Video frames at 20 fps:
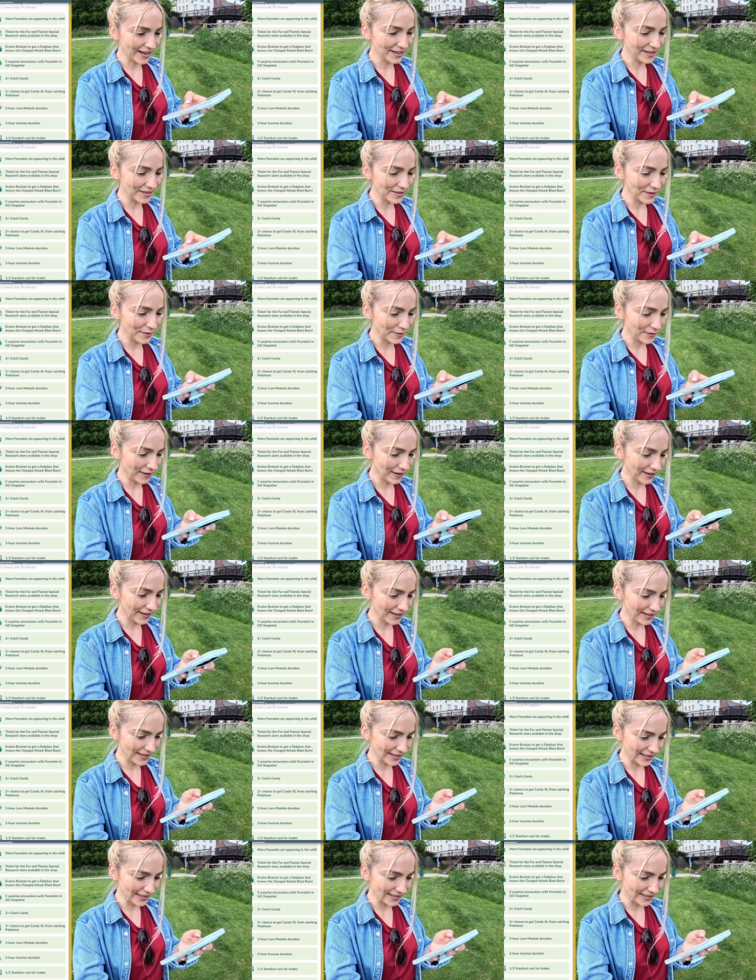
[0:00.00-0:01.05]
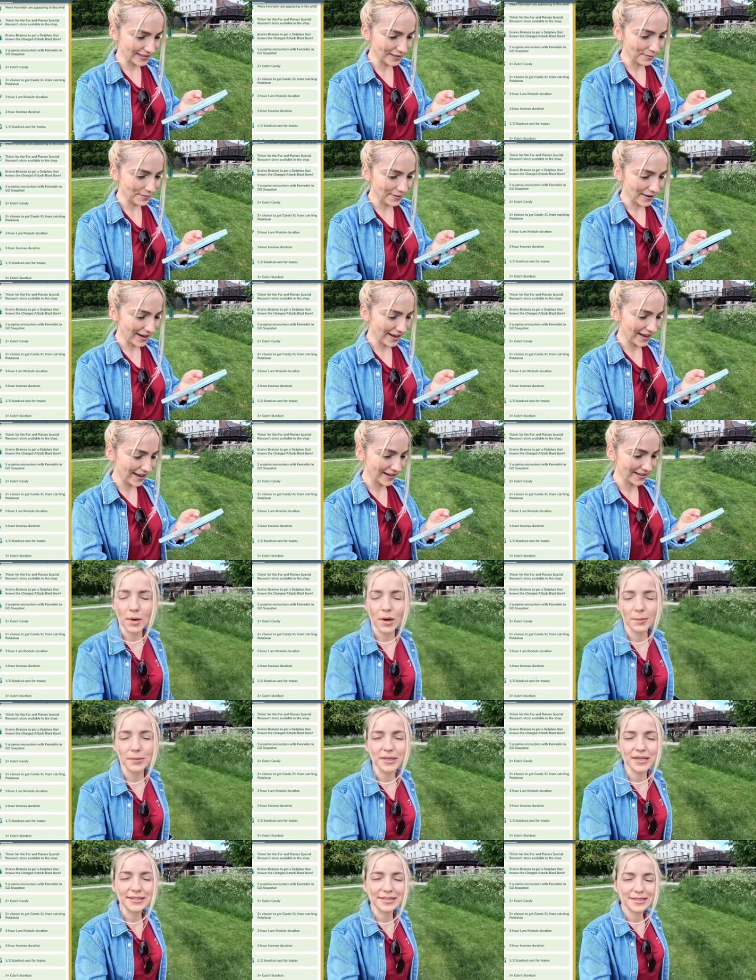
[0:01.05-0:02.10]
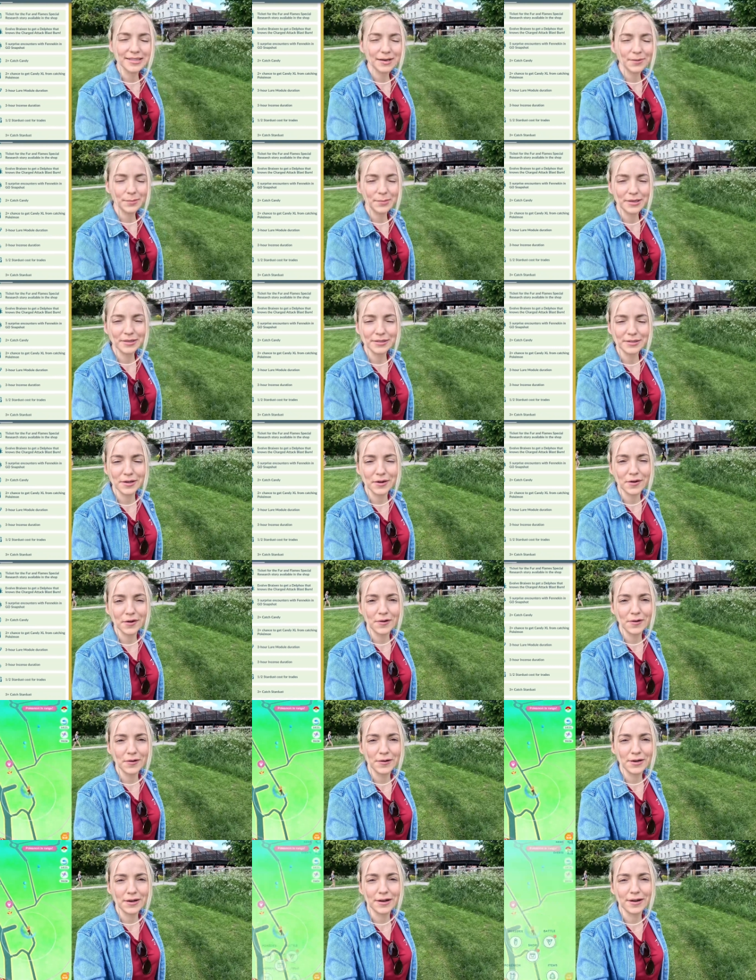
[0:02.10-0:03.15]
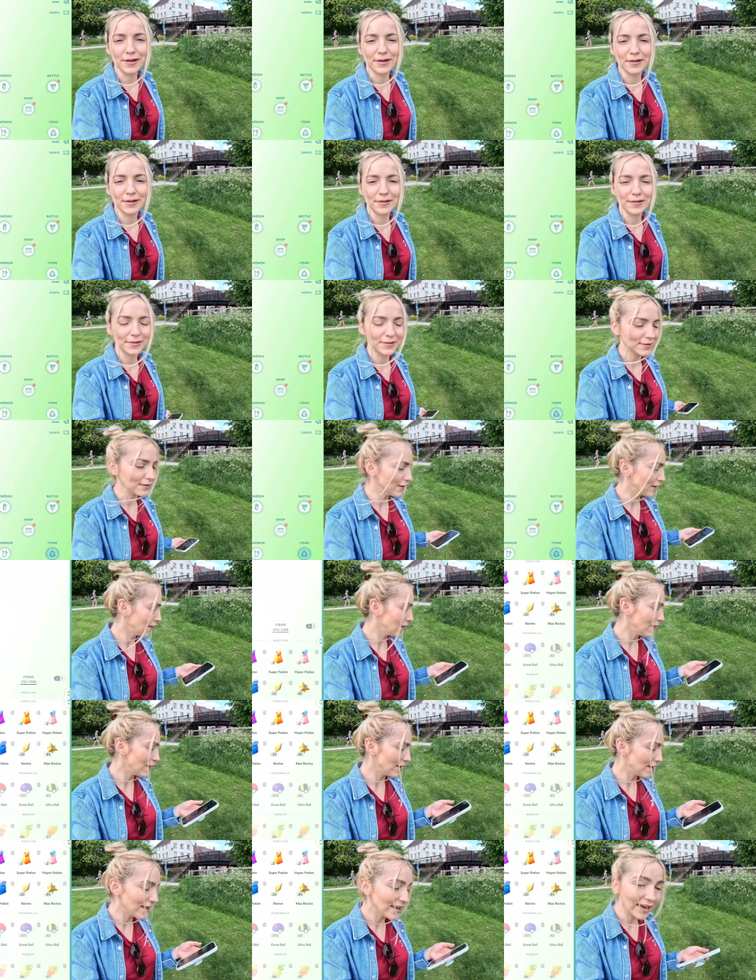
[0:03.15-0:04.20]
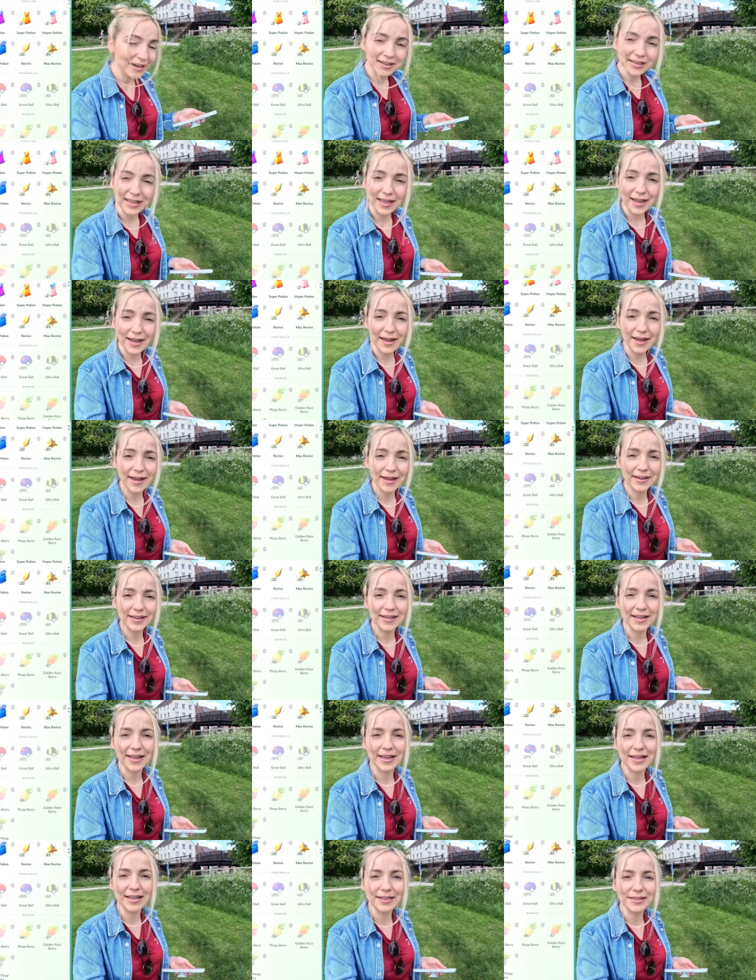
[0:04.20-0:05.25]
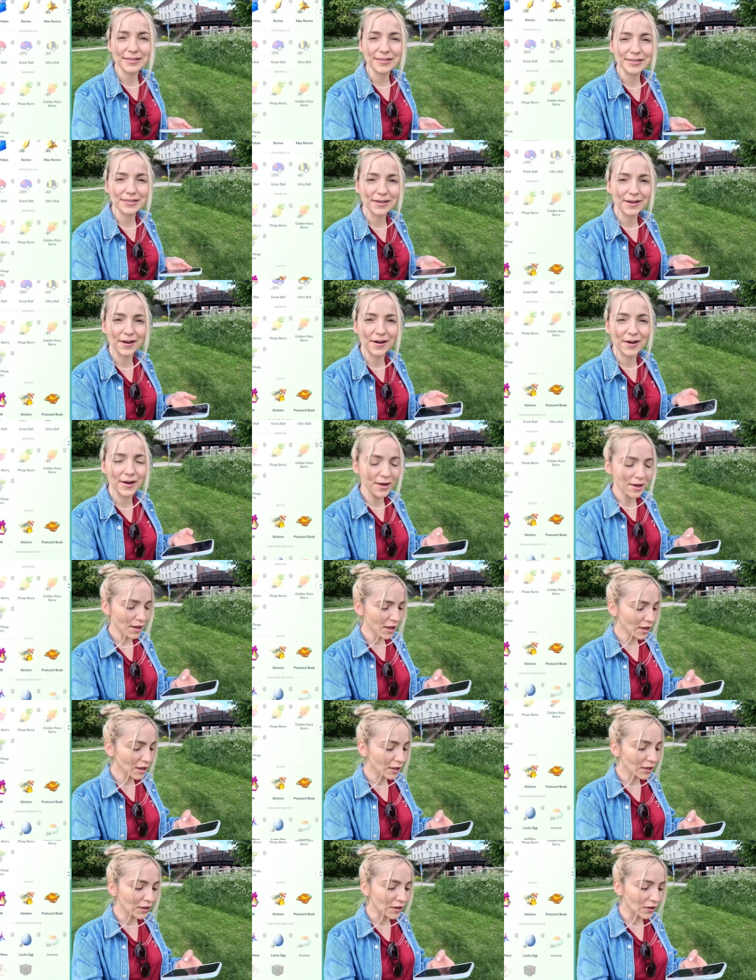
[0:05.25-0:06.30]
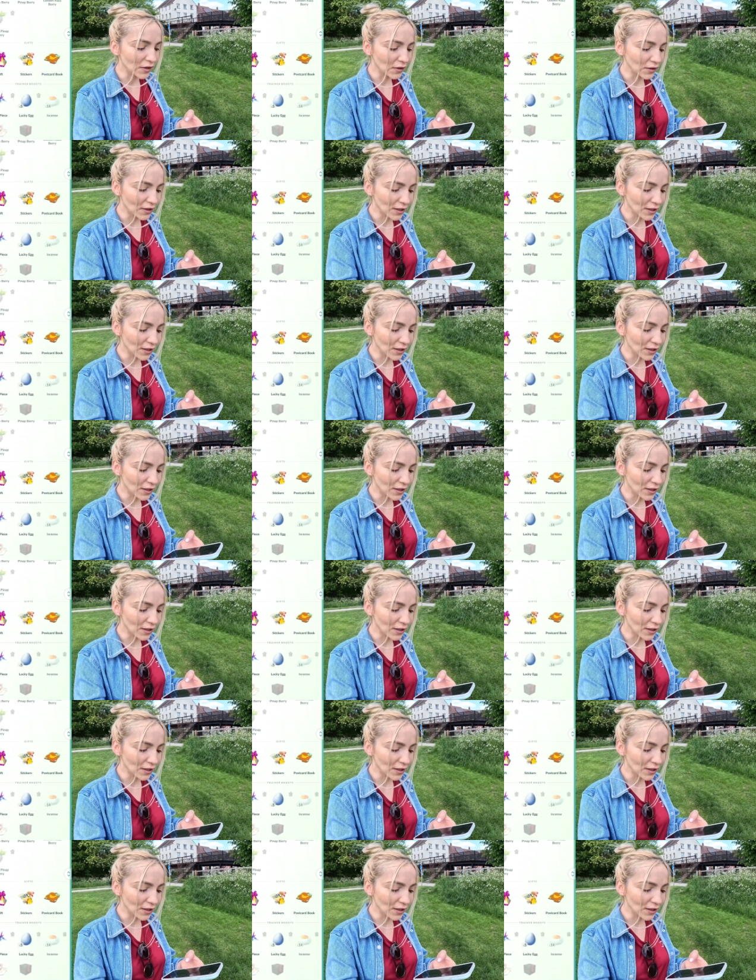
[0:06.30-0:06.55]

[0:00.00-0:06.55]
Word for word: I knew it, this is the way. Pop that star piece on uh, the lucky egg and uh, good